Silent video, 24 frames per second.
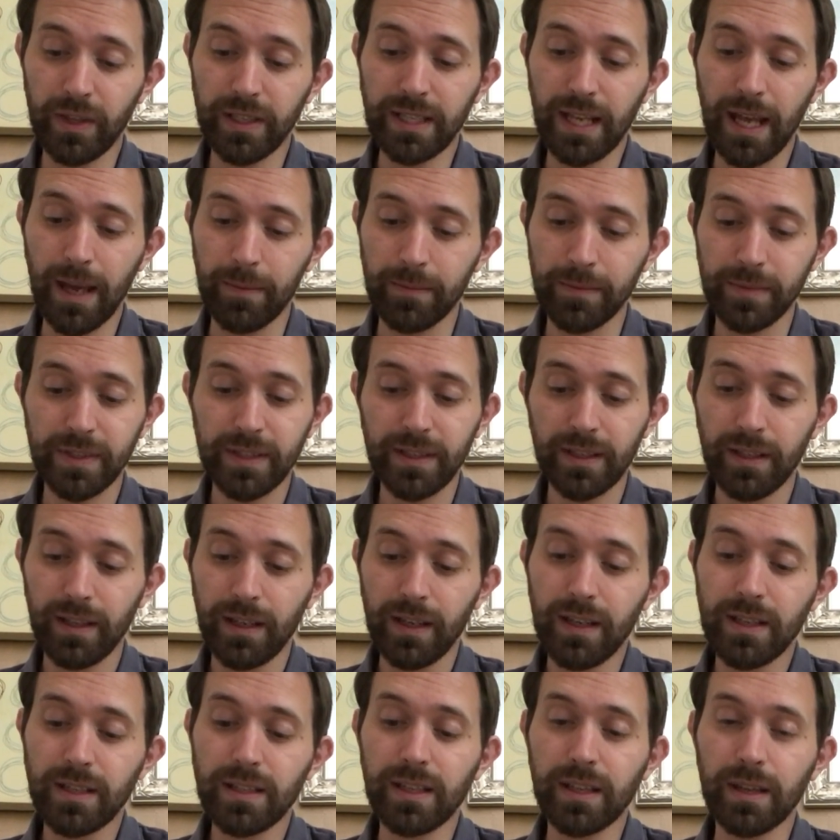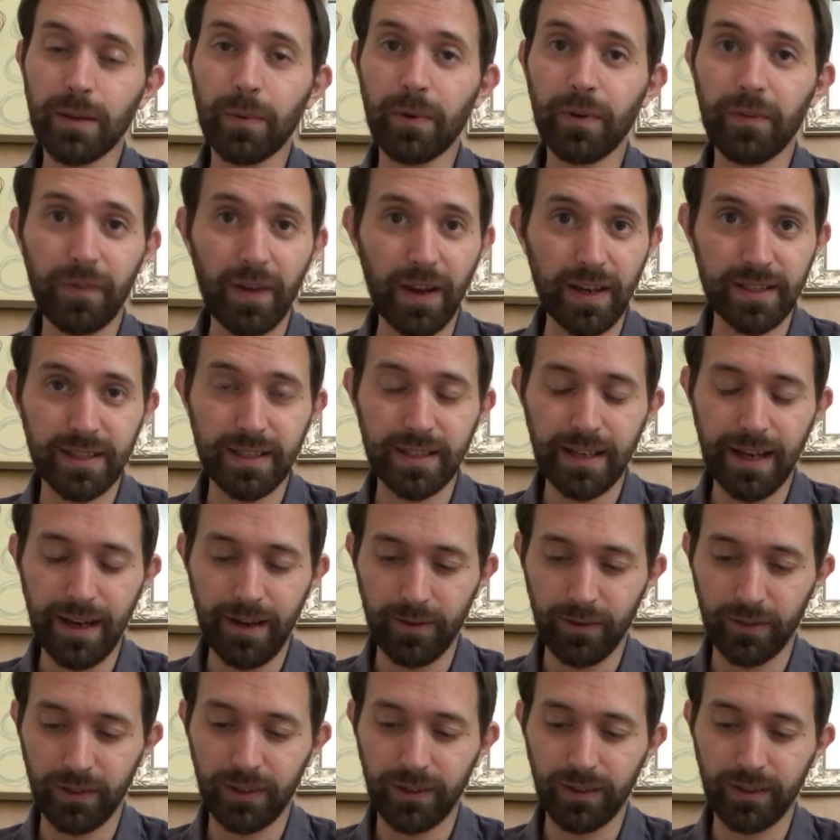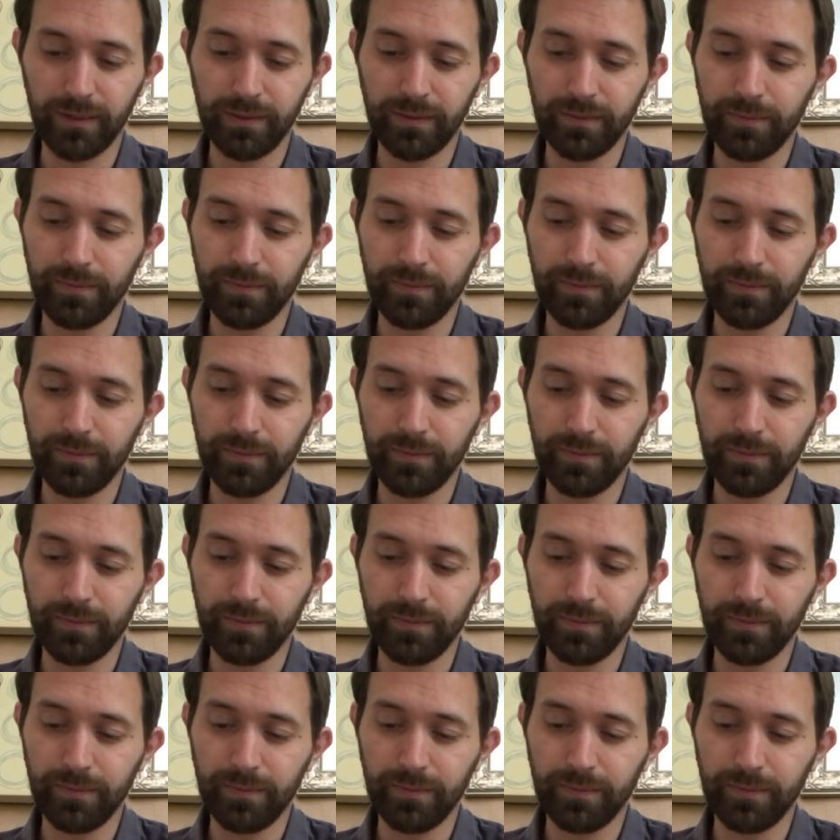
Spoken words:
Thames to the professor's house.